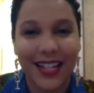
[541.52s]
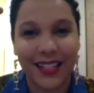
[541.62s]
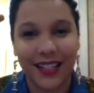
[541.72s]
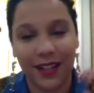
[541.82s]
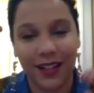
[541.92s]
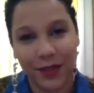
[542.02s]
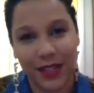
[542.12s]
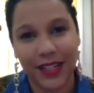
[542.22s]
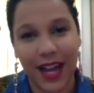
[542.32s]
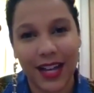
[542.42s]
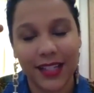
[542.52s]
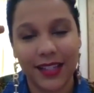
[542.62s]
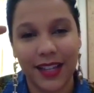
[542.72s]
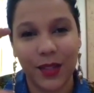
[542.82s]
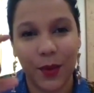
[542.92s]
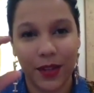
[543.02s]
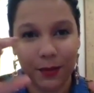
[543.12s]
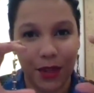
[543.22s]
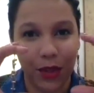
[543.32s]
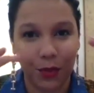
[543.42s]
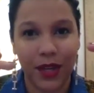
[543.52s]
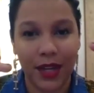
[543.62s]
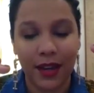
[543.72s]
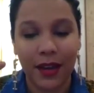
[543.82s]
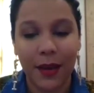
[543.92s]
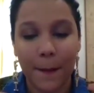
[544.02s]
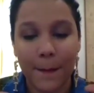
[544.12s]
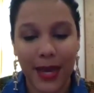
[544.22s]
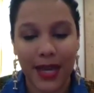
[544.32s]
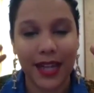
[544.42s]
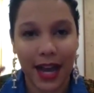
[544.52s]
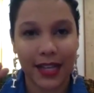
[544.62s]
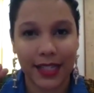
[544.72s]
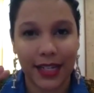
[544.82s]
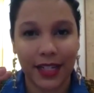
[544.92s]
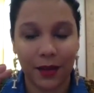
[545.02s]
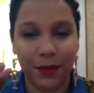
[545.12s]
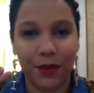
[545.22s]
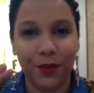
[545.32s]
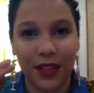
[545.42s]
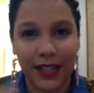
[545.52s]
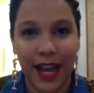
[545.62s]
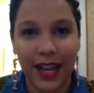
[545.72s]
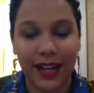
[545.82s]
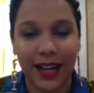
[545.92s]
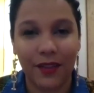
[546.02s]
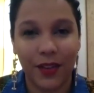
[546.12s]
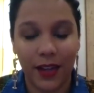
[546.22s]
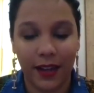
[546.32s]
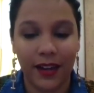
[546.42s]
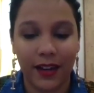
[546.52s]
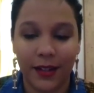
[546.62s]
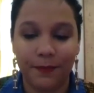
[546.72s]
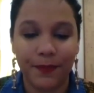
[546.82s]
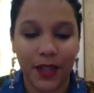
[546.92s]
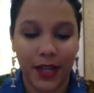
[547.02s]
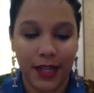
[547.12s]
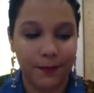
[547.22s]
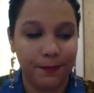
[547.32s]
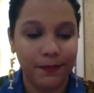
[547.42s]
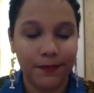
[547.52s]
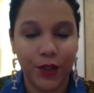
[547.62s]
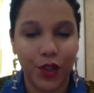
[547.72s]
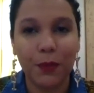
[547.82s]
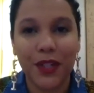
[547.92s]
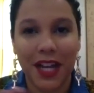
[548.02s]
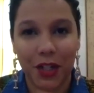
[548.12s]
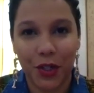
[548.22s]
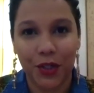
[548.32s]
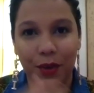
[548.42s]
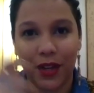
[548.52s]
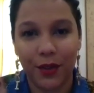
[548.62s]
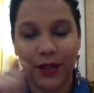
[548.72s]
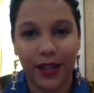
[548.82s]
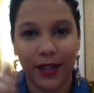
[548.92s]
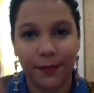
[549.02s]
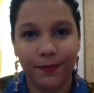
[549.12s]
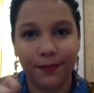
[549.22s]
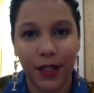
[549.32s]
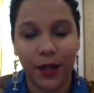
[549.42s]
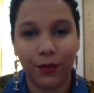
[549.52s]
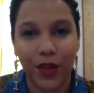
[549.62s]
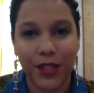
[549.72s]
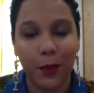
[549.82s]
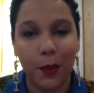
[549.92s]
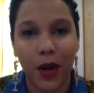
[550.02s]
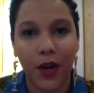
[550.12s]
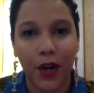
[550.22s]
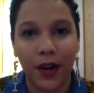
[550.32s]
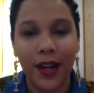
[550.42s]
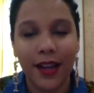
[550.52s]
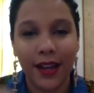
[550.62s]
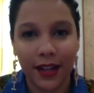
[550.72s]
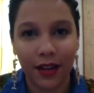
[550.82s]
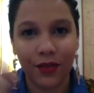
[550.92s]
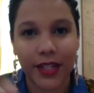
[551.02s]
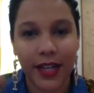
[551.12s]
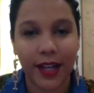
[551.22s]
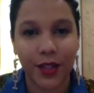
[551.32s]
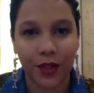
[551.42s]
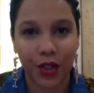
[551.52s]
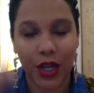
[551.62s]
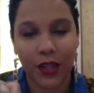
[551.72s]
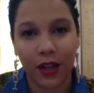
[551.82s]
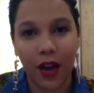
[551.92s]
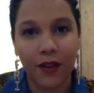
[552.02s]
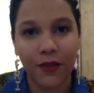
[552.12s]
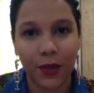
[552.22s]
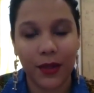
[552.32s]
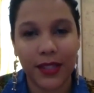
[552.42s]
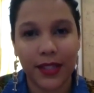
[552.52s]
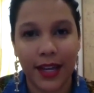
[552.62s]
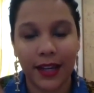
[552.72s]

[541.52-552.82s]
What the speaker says: and closing tasks, as well as my 3 main tasks I need to complete for the day. And I have it like in a sheet protector. So I use like a, erasable marker, and every day I start to check that off. So it's like,